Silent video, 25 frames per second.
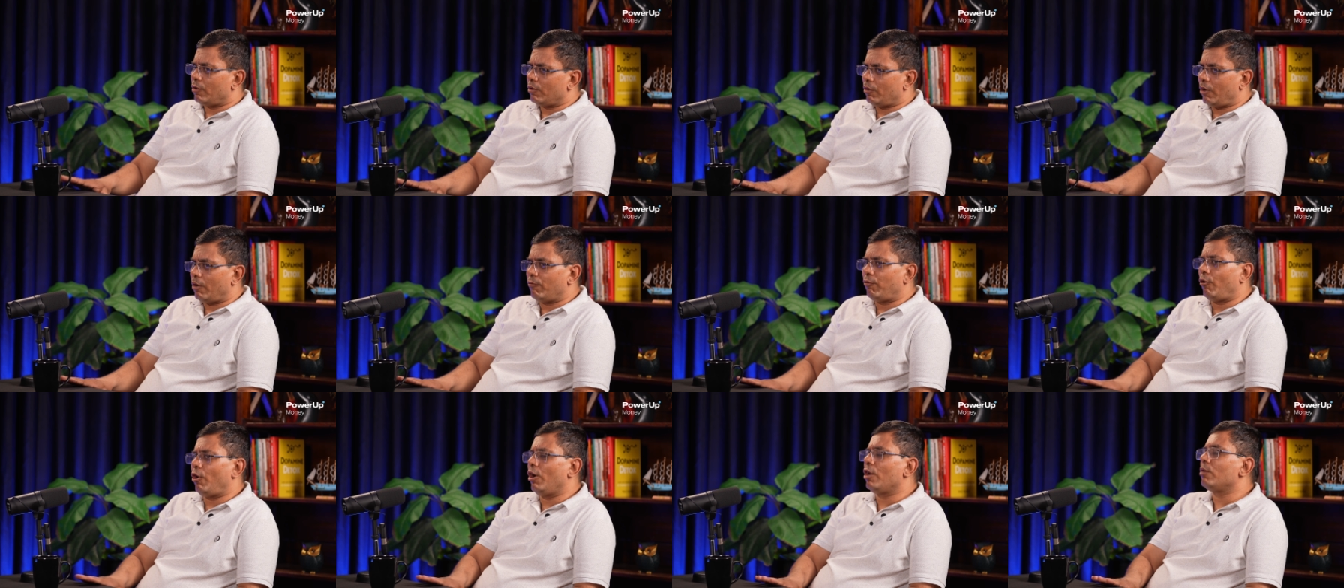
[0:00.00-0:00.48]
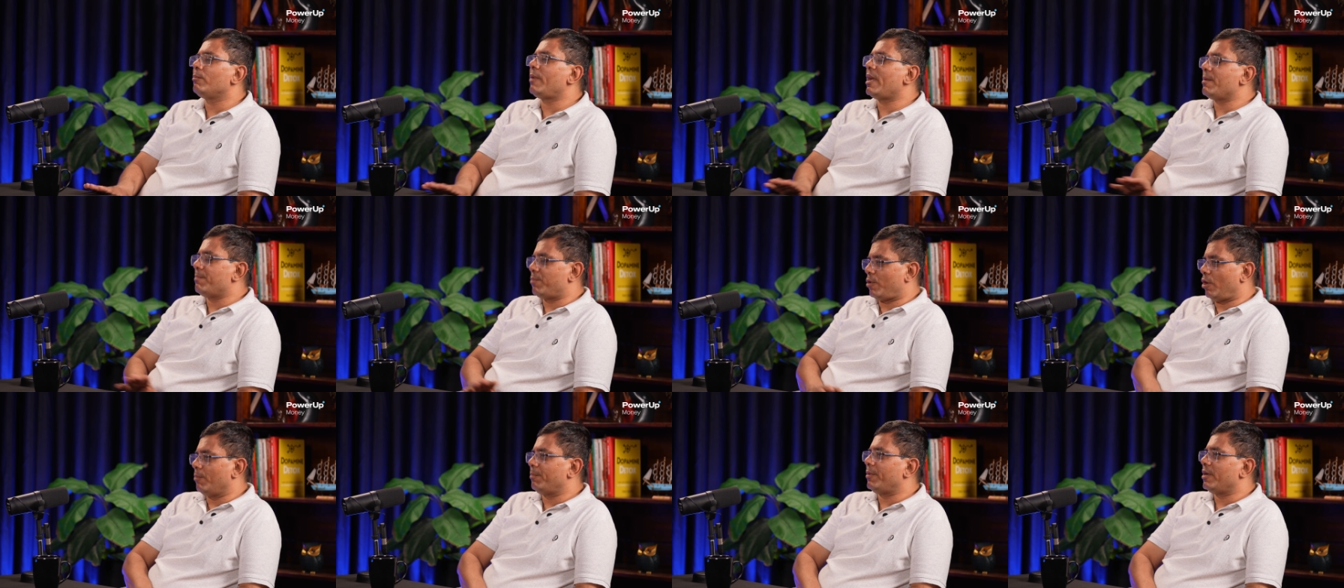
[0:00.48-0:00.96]
Of all my
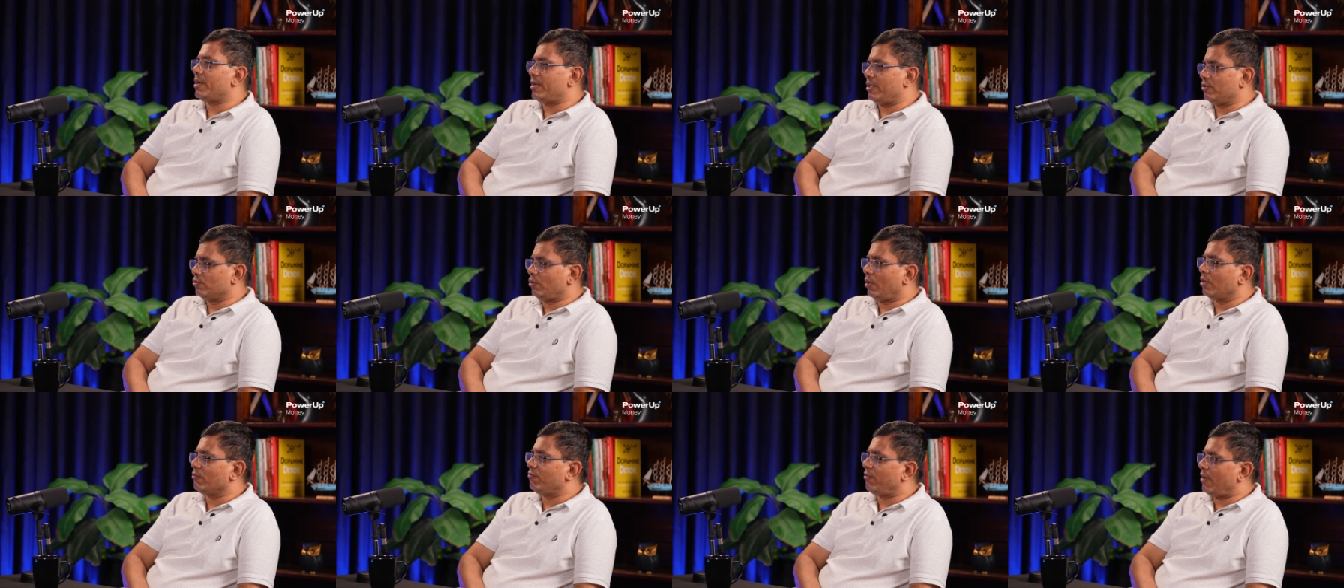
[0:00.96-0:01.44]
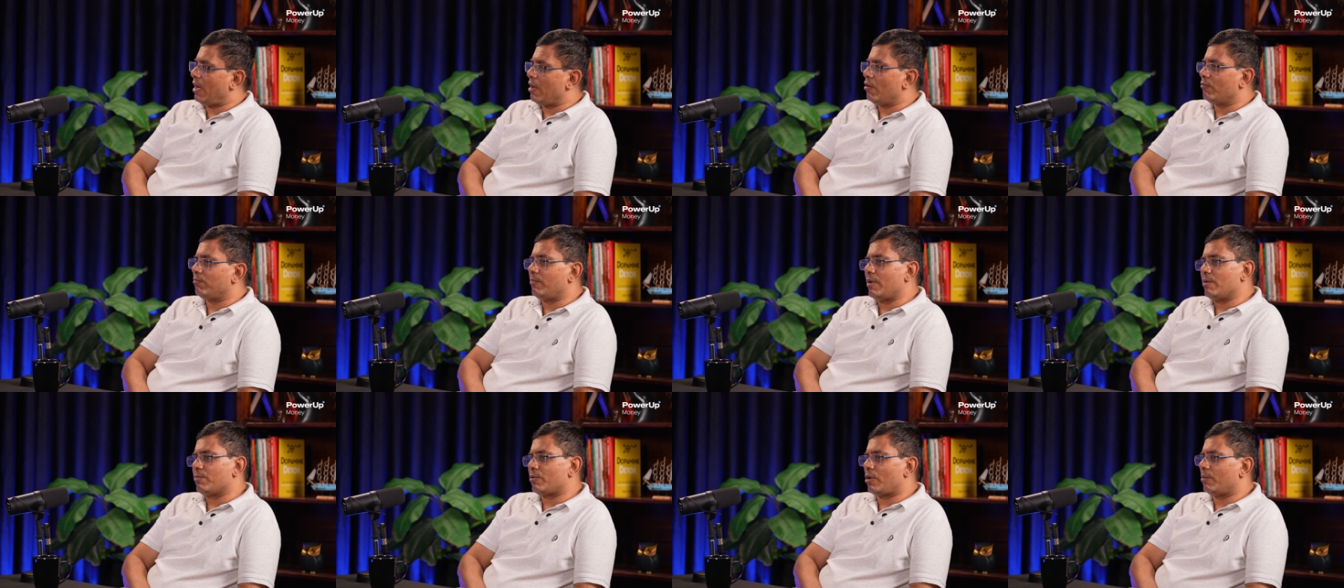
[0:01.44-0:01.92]
properties, all 5
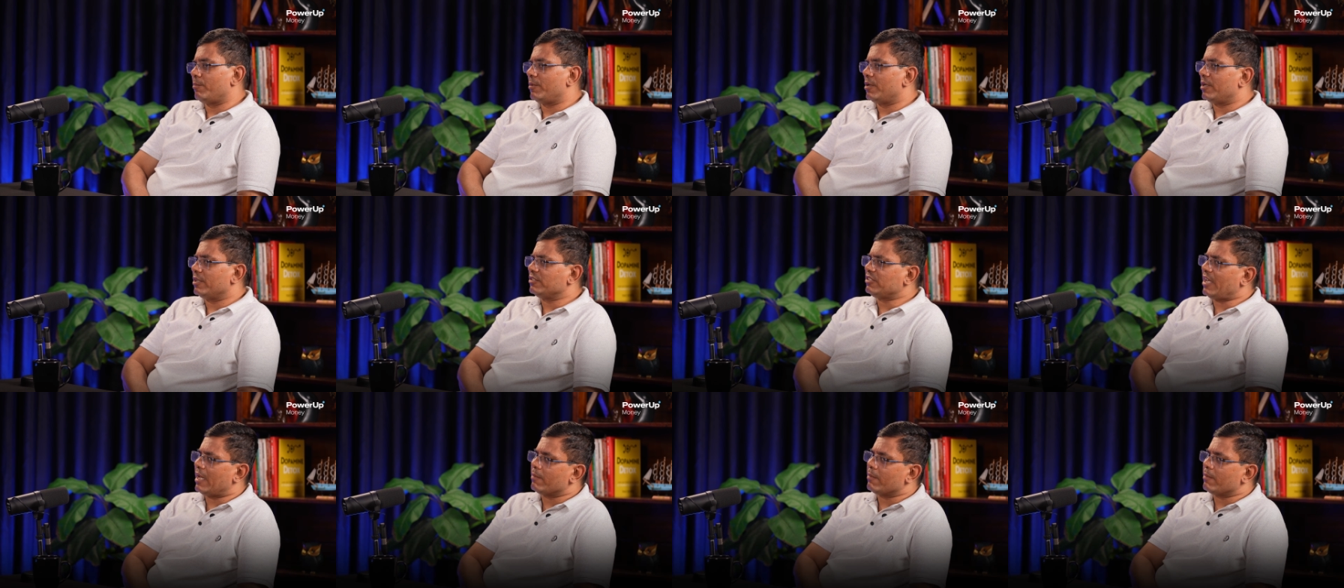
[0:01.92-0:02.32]
of my properties,